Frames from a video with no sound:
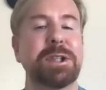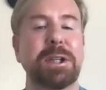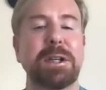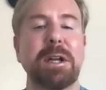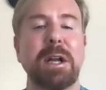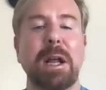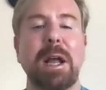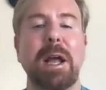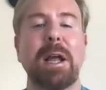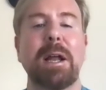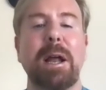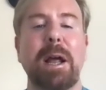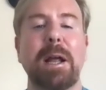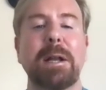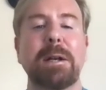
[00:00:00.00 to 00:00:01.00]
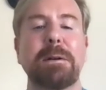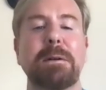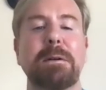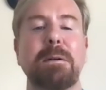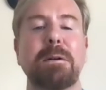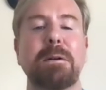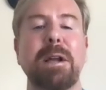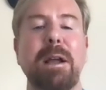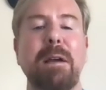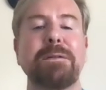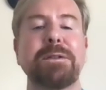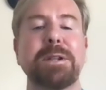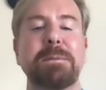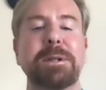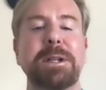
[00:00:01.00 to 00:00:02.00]
and looking
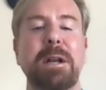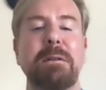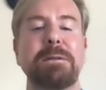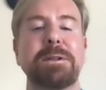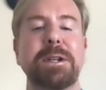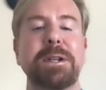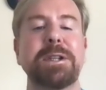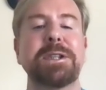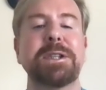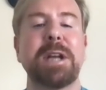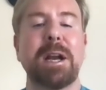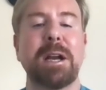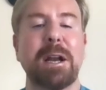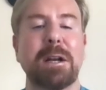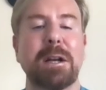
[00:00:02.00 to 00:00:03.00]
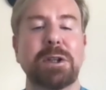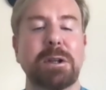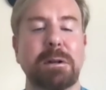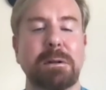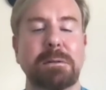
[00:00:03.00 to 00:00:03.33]
after themselves in this day and age?